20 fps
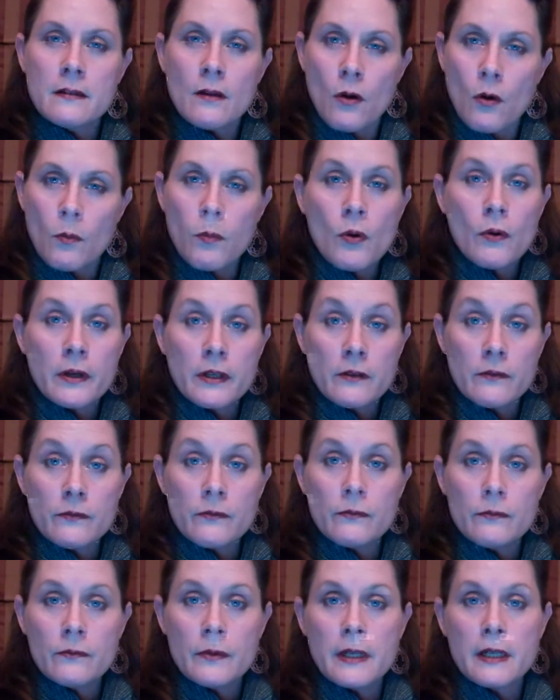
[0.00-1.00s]
the whole point of
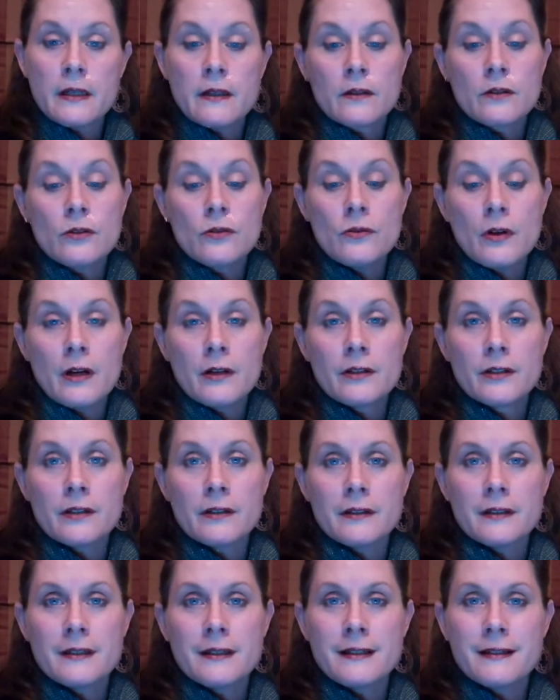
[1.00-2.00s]
reading
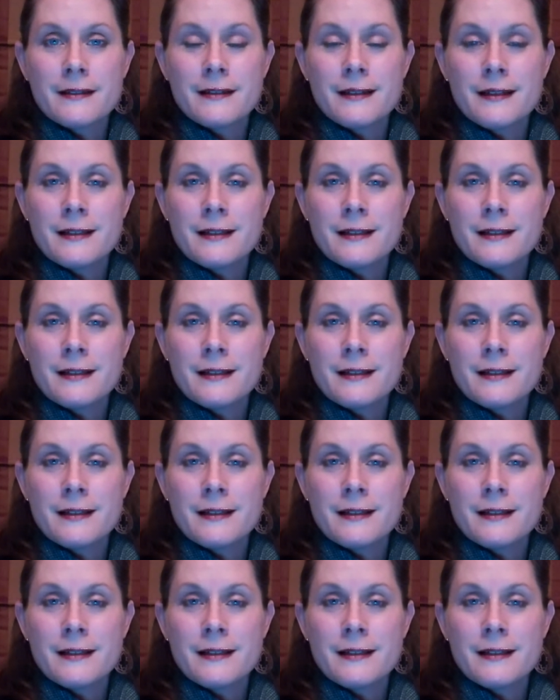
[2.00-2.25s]
instruction.